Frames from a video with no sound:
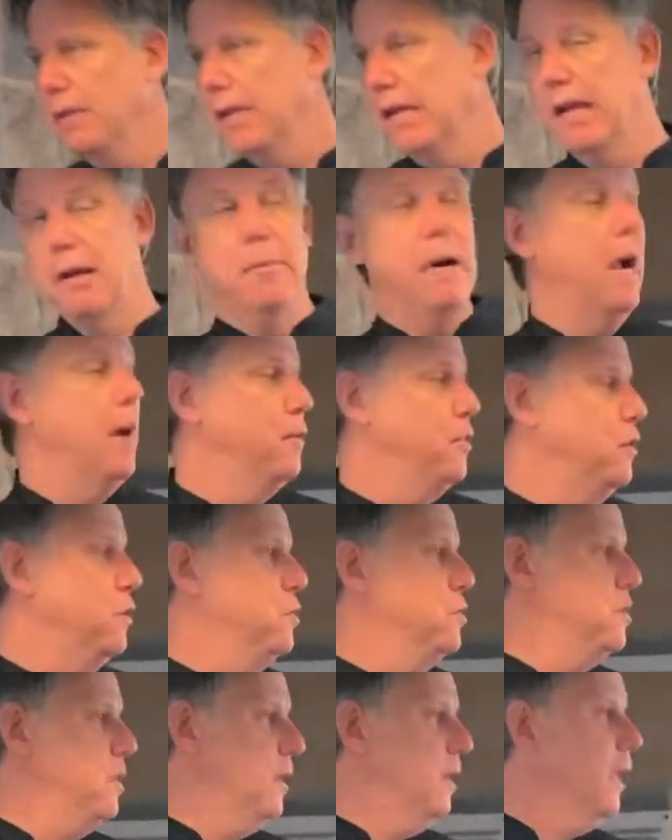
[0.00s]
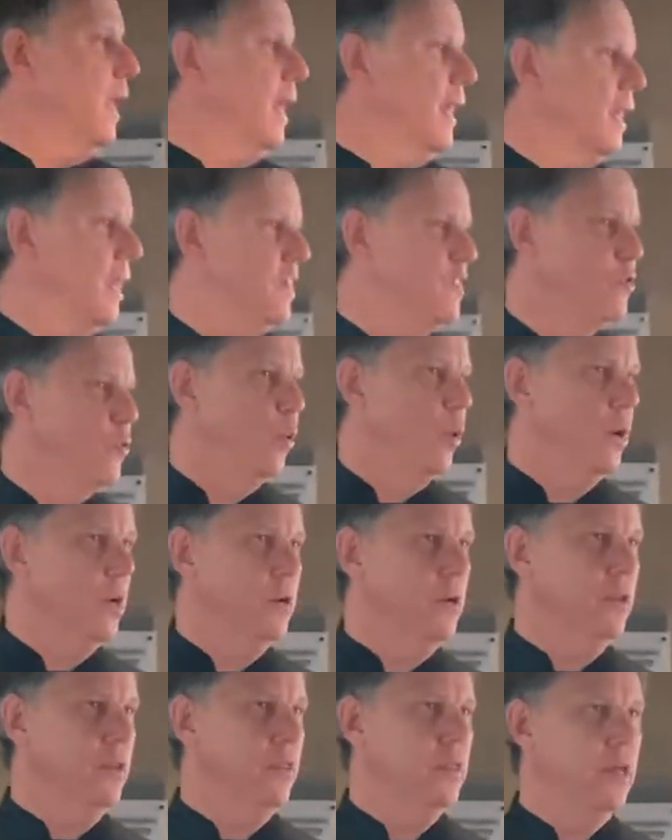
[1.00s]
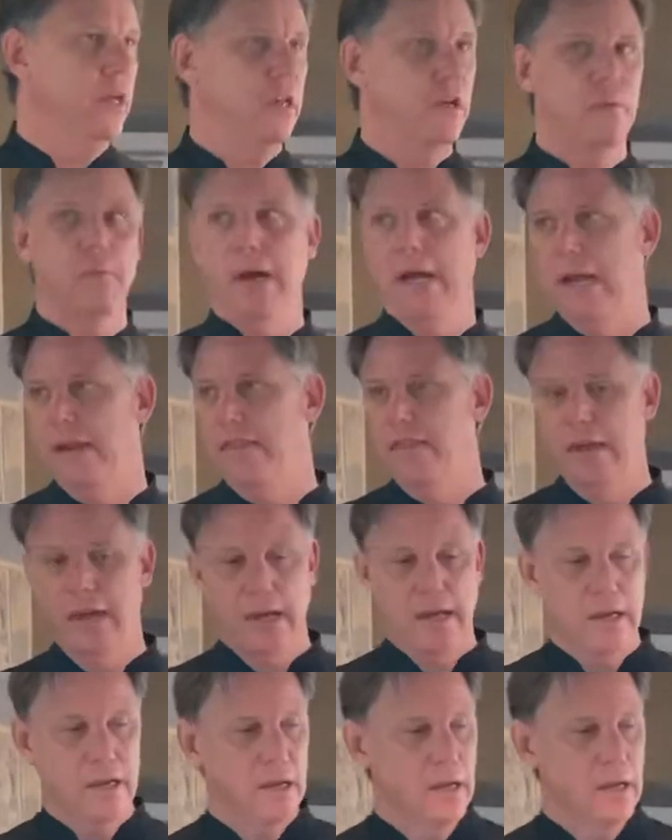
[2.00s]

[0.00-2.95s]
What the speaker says: get by with using a lot less oil than you might think.